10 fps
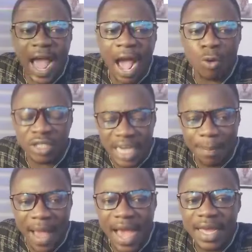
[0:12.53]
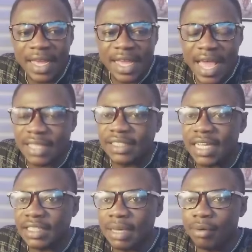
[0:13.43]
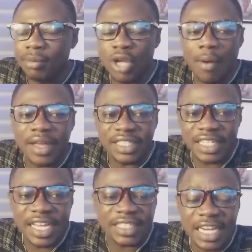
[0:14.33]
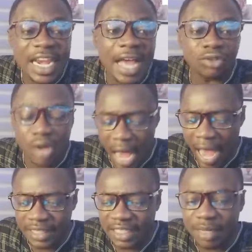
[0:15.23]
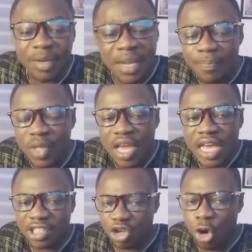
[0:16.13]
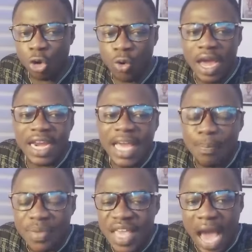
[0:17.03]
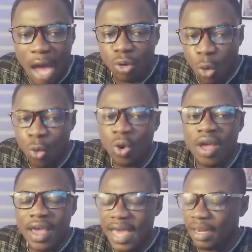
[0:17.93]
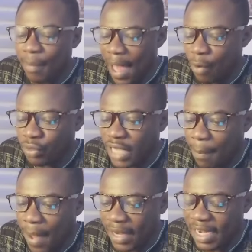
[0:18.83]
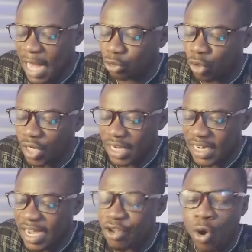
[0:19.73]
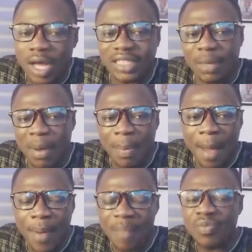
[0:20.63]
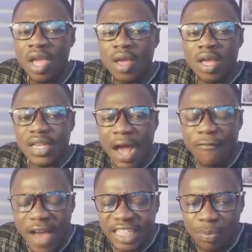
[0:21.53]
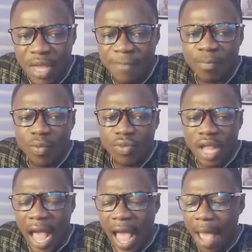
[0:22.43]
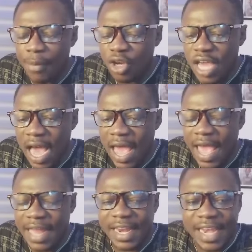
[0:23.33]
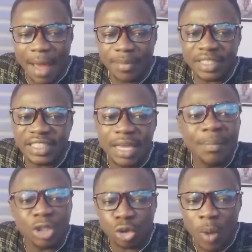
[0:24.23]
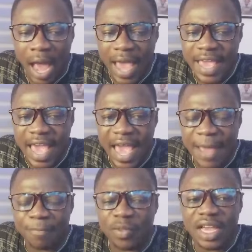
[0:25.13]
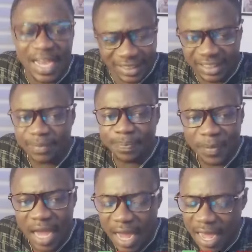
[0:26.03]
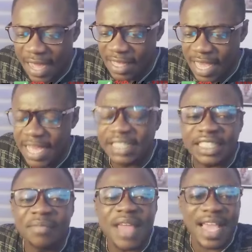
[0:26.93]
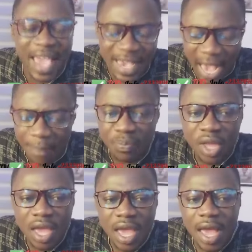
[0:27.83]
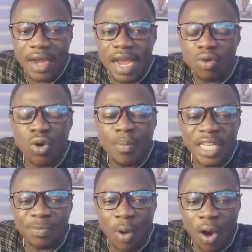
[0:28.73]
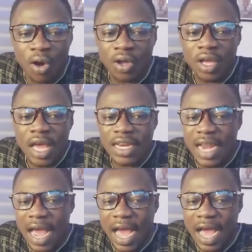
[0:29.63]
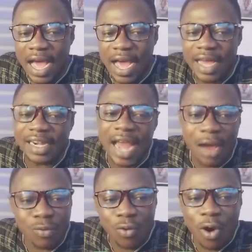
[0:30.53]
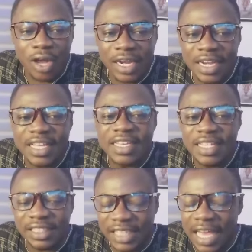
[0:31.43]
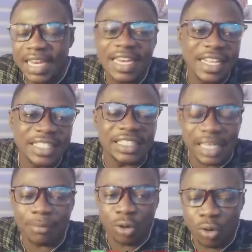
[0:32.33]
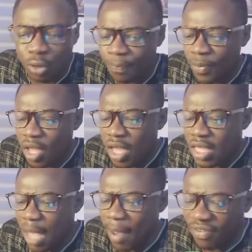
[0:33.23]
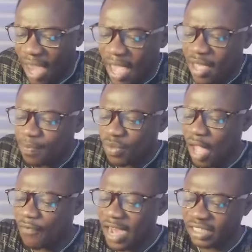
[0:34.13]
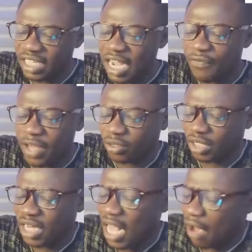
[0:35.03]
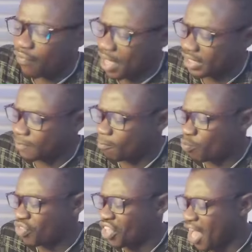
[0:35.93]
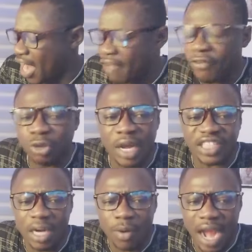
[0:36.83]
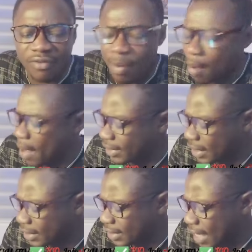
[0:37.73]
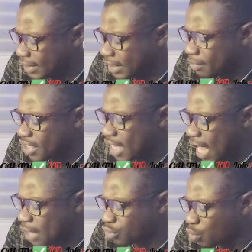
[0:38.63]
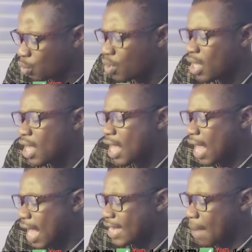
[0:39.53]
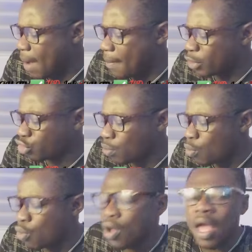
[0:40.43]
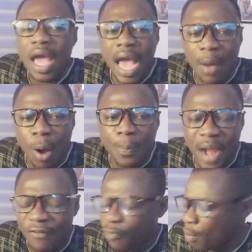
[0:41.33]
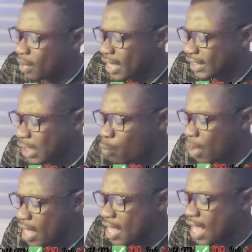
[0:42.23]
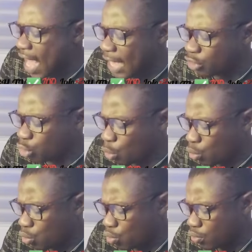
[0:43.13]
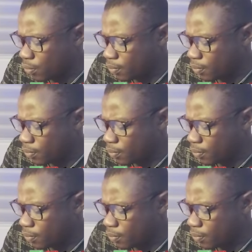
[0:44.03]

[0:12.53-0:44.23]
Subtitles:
ni ga o chapa ss e bunu ni wa ji de asini na so I say me ni so yo no e na ye pro e de ma o chapa ni na so ni de ni o kasa papa na voice bi ah me ni ene nam nsem bi so a e ye cast an ye nsem bi a ye ka e de agu baseball na warning ni nsene ni nsem no hono ya behwe na voice ni afia so sniga voice Ghana for so actually when I give by sentence and seven in your so and your baby sumo our platform can see we so